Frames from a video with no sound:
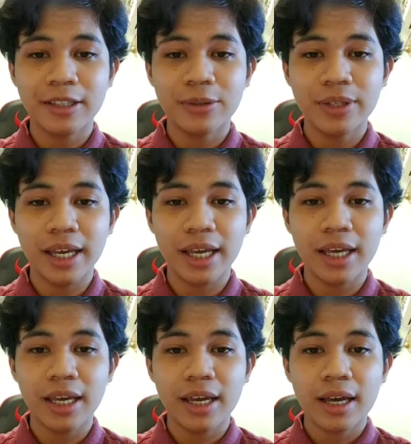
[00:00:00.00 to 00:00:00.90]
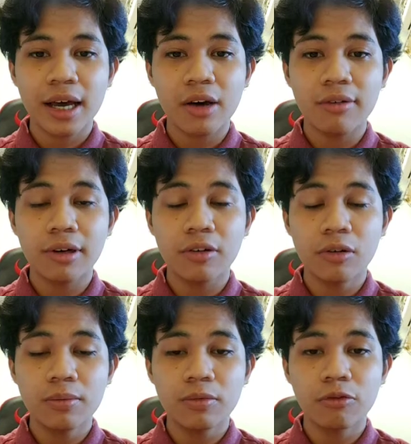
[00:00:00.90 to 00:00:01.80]
Today, our
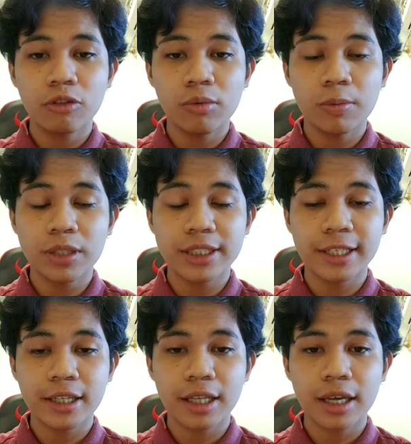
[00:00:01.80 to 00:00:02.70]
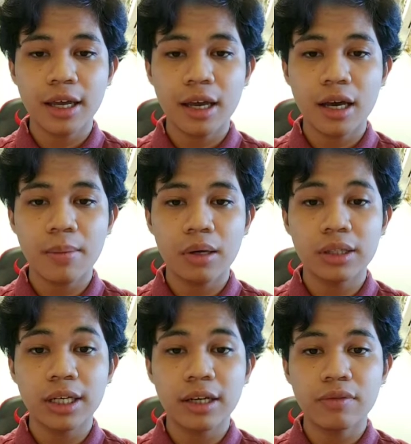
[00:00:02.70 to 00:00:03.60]
group will be presenting about
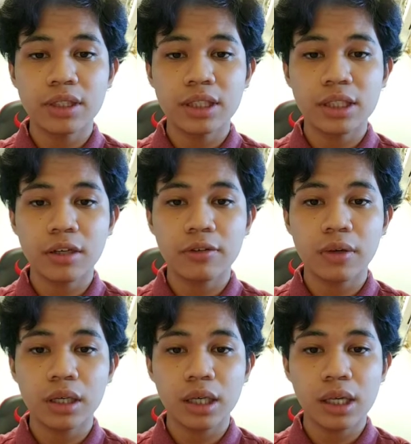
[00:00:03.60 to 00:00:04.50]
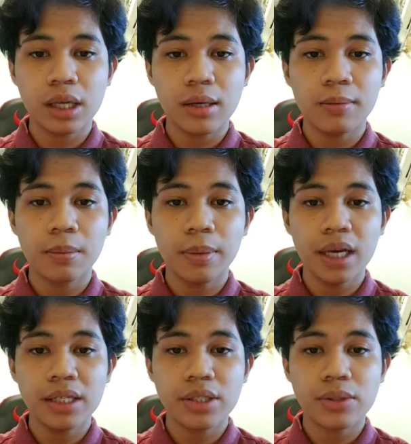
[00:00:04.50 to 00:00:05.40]
the diversity of fungi
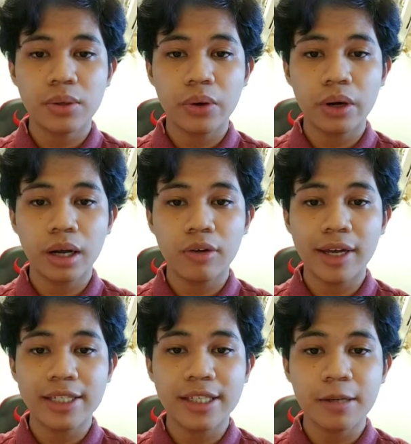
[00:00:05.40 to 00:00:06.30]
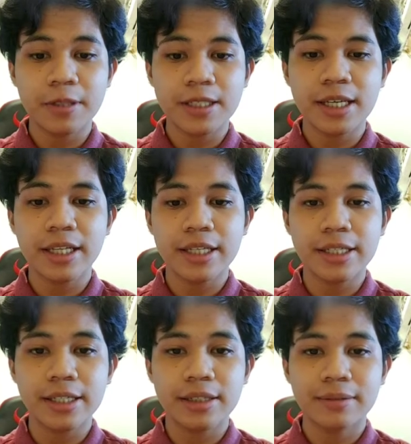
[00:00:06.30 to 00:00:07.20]
based on our Scl
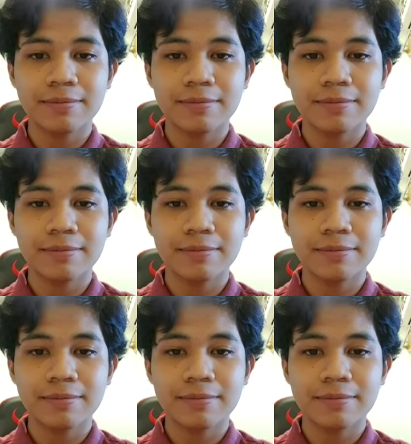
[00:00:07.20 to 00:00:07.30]
presentation.